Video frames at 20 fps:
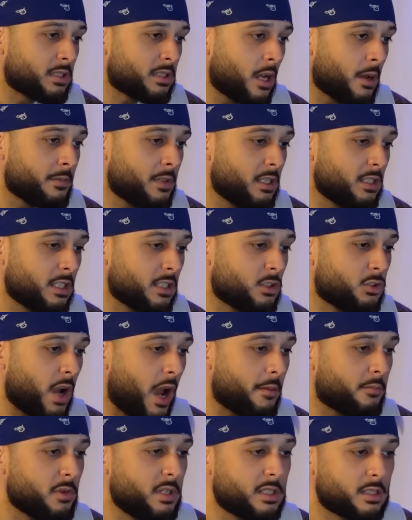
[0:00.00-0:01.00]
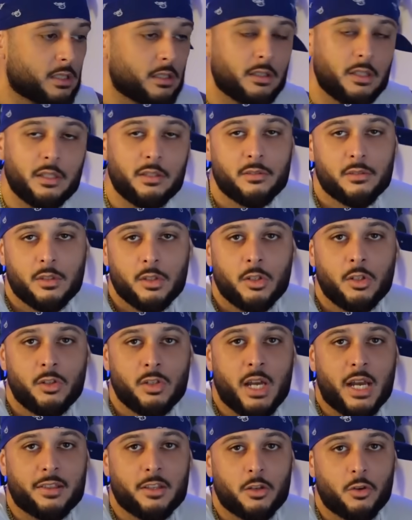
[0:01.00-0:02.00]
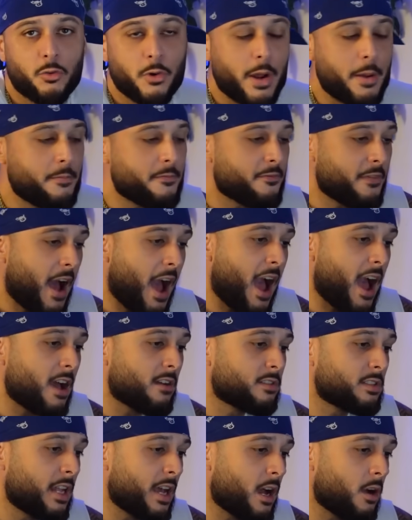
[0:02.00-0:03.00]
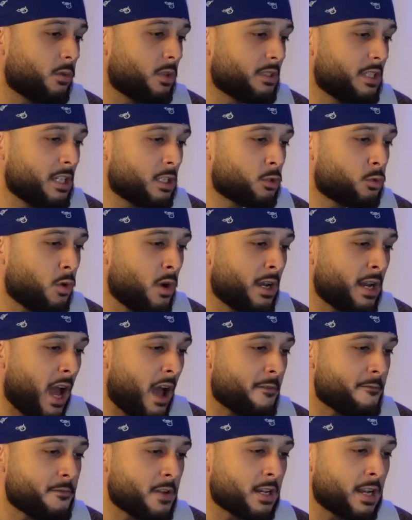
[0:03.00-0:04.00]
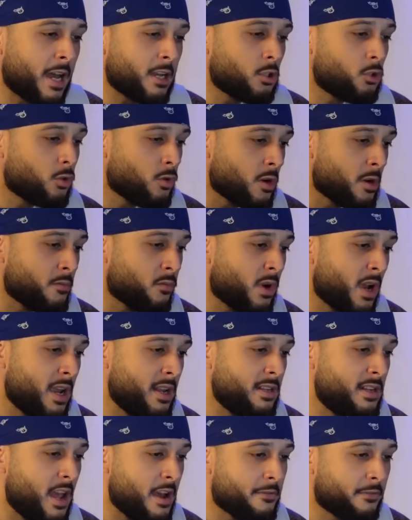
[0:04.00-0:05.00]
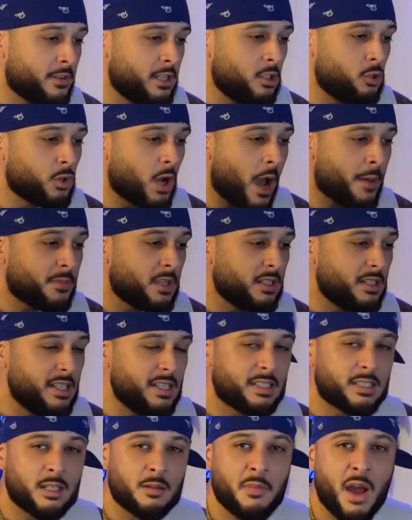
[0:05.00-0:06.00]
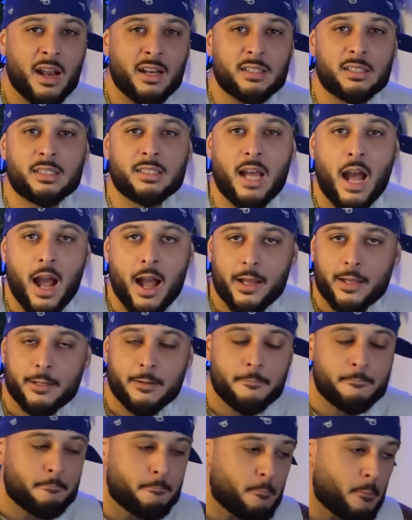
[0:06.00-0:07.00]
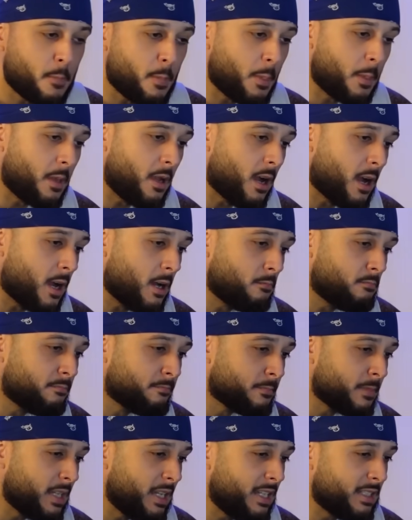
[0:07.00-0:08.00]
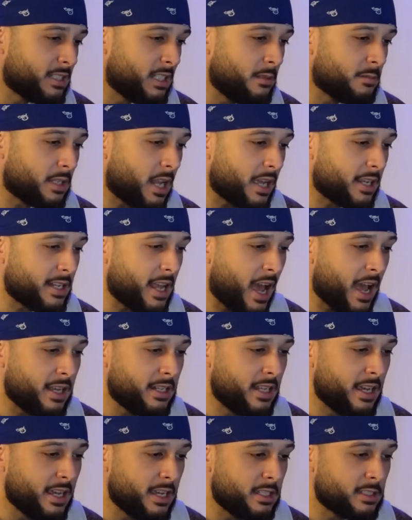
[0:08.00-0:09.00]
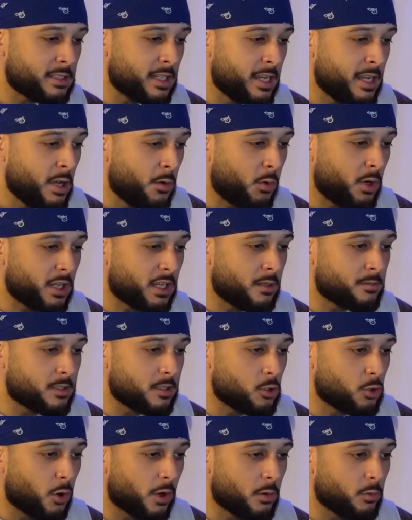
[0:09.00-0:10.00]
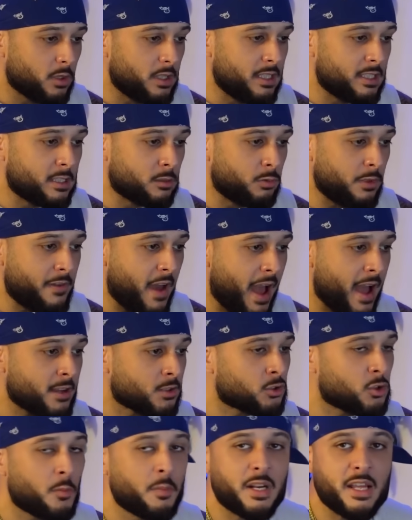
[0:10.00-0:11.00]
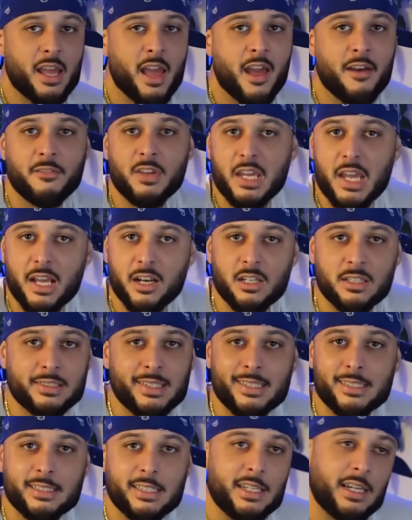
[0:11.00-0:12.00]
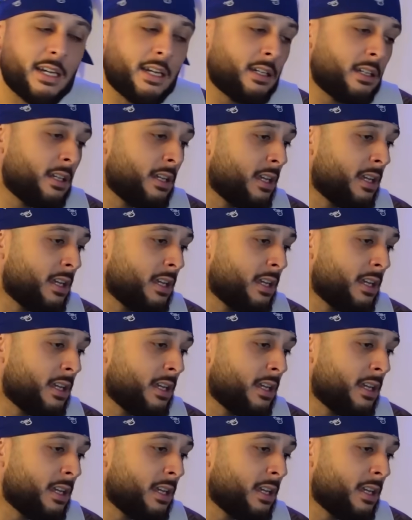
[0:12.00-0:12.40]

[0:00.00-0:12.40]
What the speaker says: something that just dropped recently. You got the Grape 5s. Now, with this one, I feel like Jordan brand definitely dropped a decent amount of stock. It seems like nowadays, when it comes to Jordan releases, we've had so many heavy hitters this year,